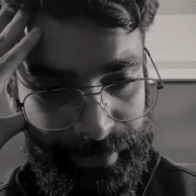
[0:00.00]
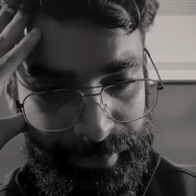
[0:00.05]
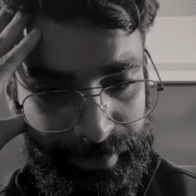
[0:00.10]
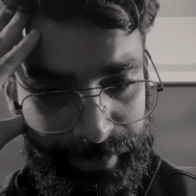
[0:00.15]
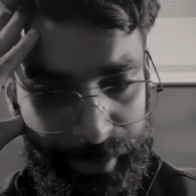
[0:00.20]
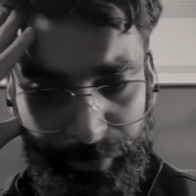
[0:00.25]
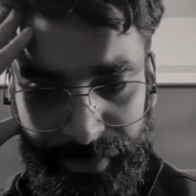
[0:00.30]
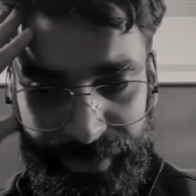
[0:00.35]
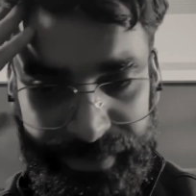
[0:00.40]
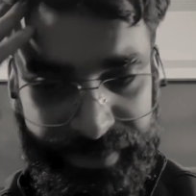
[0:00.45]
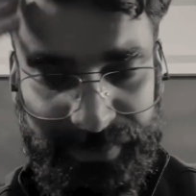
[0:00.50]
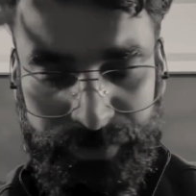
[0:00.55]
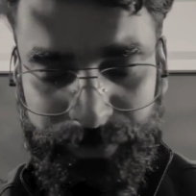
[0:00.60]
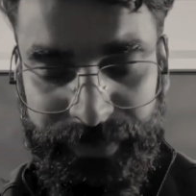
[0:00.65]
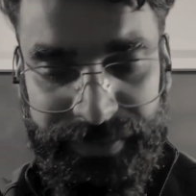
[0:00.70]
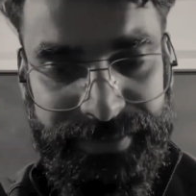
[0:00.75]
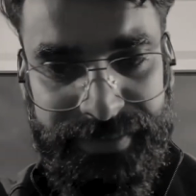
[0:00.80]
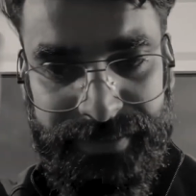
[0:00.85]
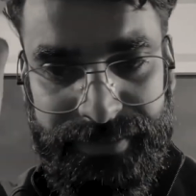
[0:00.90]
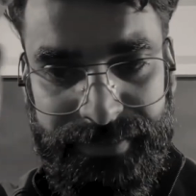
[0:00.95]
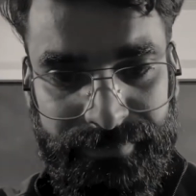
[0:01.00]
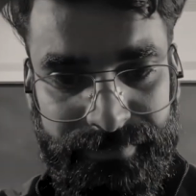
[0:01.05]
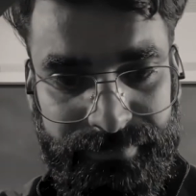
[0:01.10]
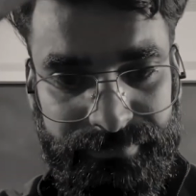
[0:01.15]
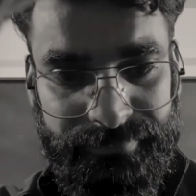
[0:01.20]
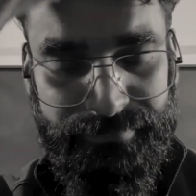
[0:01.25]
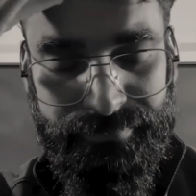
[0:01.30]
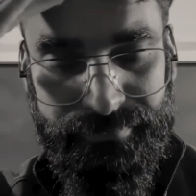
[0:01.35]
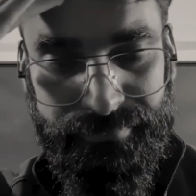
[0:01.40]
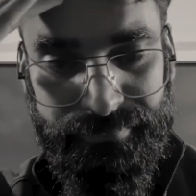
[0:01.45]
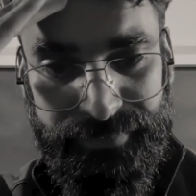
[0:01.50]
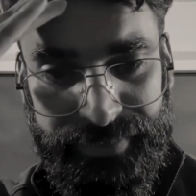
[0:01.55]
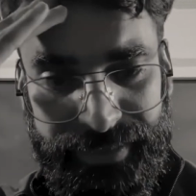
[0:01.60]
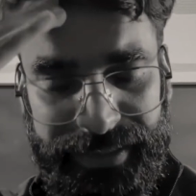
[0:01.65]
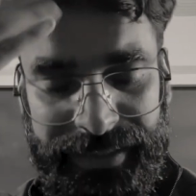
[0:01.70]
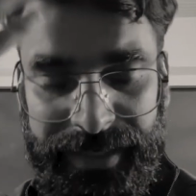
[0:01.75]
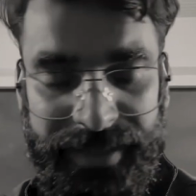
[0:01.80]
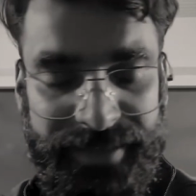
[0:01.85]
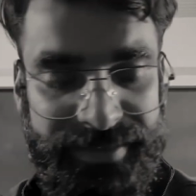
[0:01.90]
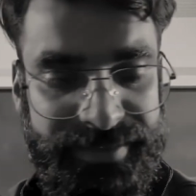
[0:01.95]
Nowadays, students,
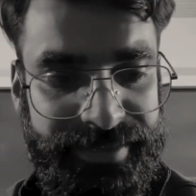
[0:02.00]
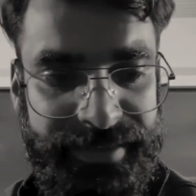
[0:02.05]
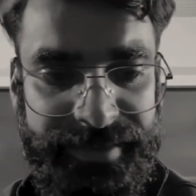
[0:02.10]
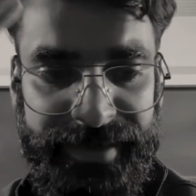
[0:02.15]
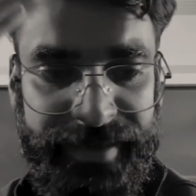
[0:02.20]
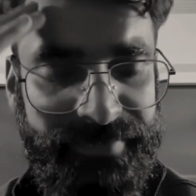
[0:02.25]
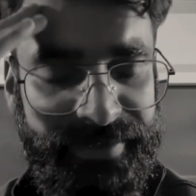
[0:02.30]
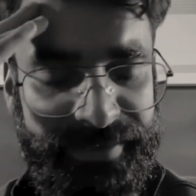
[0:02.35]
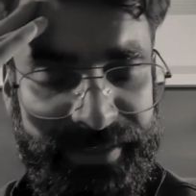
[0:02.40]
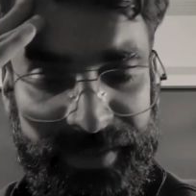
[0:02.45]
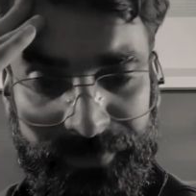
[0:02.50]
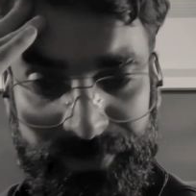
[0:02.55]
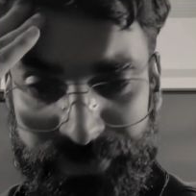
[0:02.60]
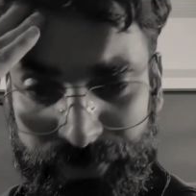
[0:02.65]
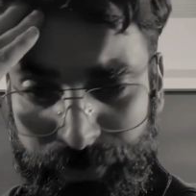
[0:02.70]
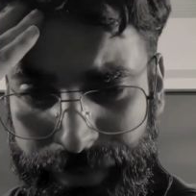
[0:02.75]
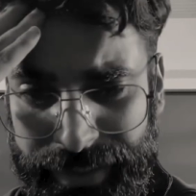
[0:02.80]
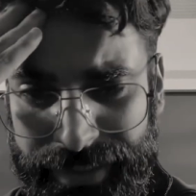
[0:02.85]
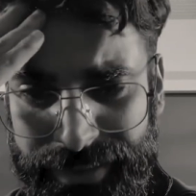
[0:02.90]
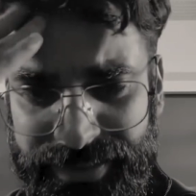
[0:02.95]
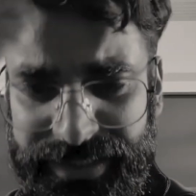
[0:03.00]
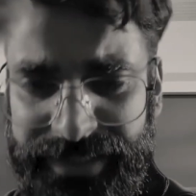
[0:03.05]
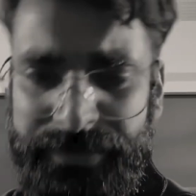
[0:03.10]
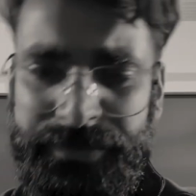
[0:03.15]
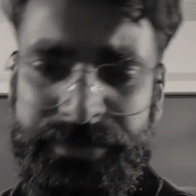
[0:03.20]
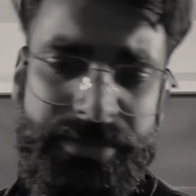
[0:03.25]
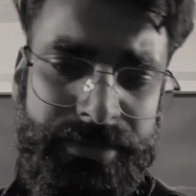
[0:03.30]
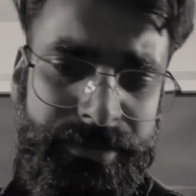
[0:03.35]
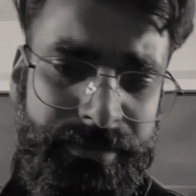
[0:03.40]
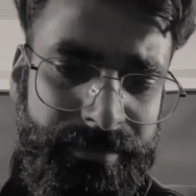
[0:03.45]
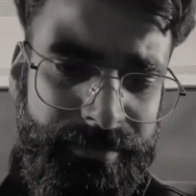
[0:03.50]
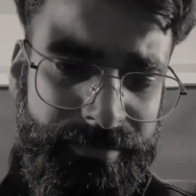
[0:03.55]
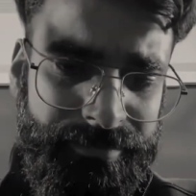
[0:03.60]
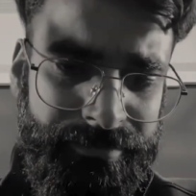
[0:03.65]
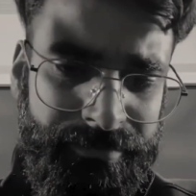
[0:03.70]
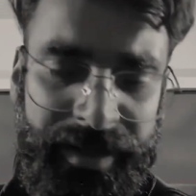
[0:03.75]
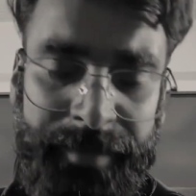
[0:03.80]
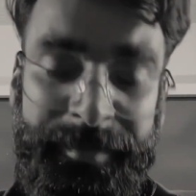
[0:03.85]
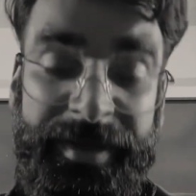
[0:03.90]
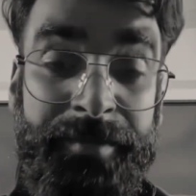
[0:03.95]
till last year everything was okay. She used to,
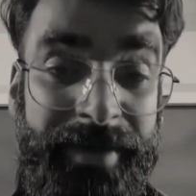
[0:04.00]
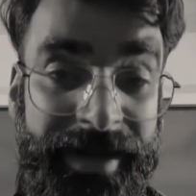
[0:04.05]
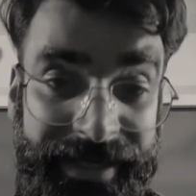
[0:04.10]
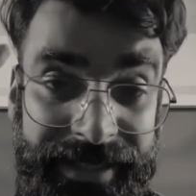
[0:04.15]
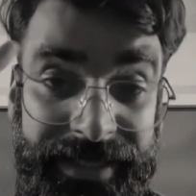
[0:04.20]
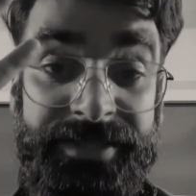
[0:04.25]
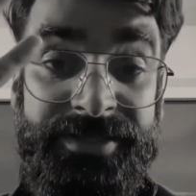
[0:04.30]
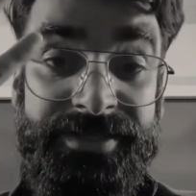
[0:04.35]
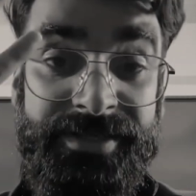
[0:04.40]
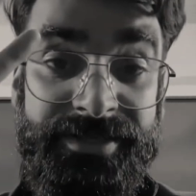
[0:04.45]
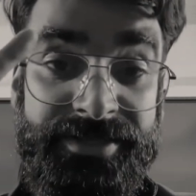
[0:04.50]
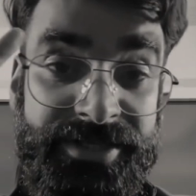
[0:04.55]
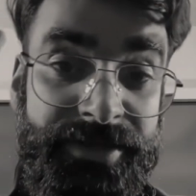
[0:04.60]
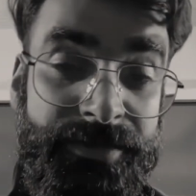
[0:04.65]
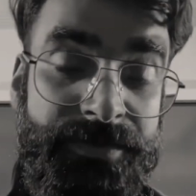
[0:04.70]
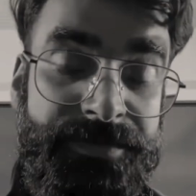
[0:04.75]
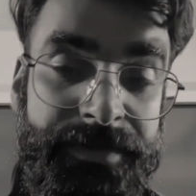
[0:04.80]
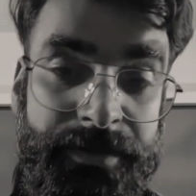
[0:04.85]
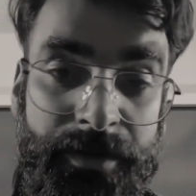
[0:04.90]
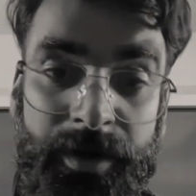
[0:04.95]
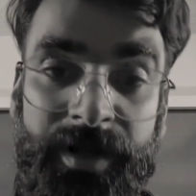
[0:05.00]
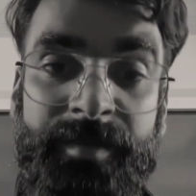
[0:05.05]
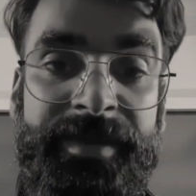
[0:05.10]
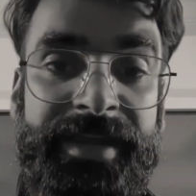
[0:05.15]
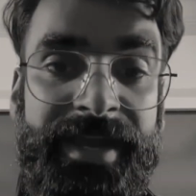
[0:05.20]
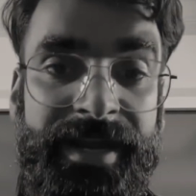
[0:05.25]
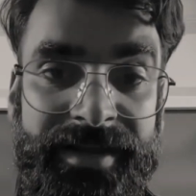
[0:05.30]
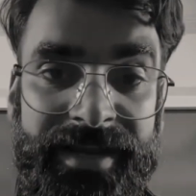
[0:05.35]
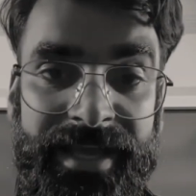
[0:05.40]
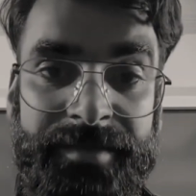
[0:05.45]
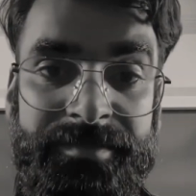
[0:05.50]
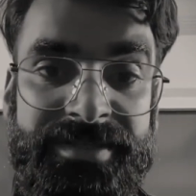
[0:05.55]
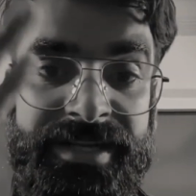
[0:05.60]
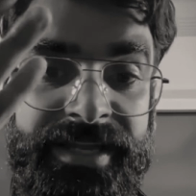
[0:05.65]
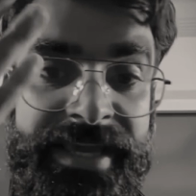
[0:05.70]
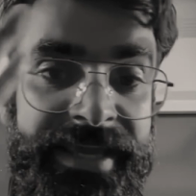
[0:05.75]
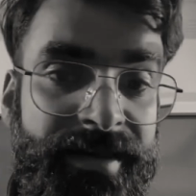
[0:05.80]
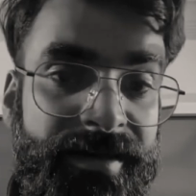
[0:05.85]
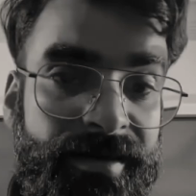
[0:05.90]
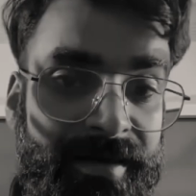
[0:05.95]
I mean, my teacher, she used to call me at times
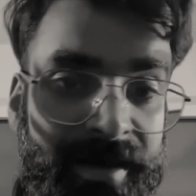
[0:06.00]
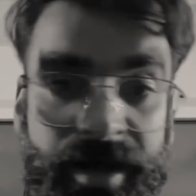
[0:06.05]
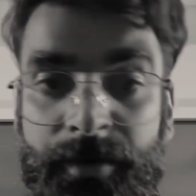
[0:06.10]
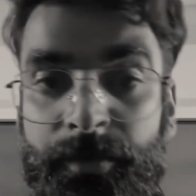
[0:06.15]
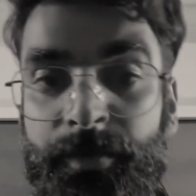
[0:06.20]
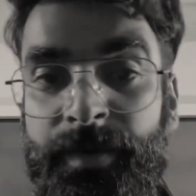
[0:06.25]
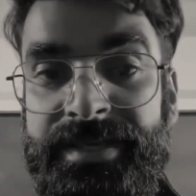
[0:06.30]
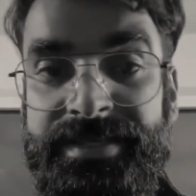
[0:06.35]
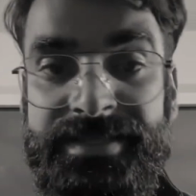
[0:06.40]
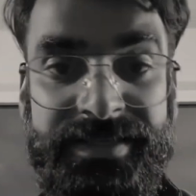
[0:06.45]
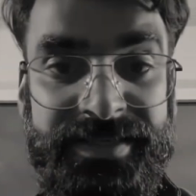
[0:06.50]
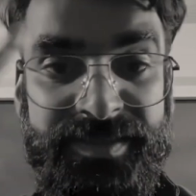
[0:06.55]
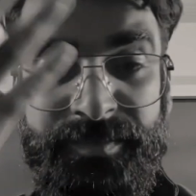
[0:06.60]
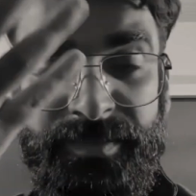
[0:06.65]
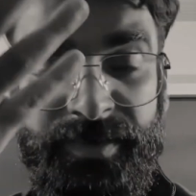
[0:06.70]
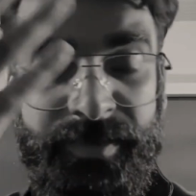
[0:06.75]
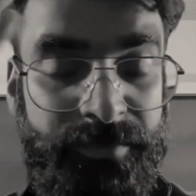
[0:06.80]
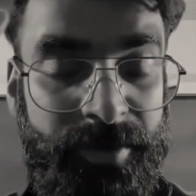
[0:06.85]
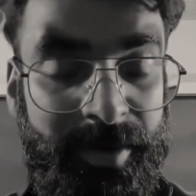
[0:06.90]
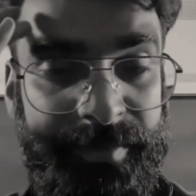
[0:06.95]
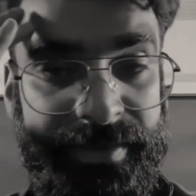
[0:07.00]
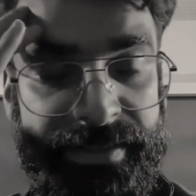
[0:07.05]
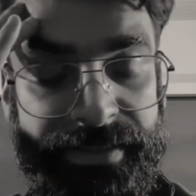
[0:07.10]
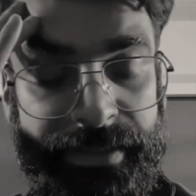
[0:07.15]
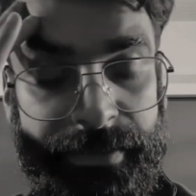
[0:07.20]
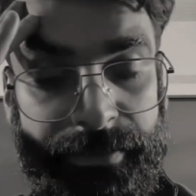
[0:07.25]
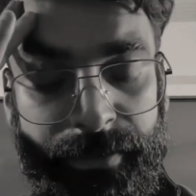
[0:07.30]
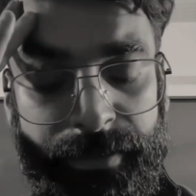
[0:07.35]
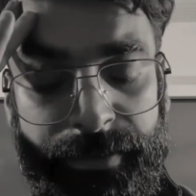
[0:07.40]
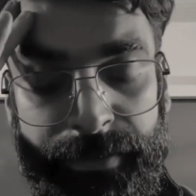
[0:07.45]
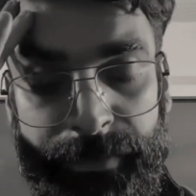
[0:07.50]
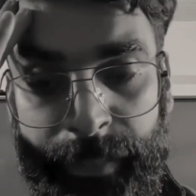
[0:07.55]
like, how is his performance and all.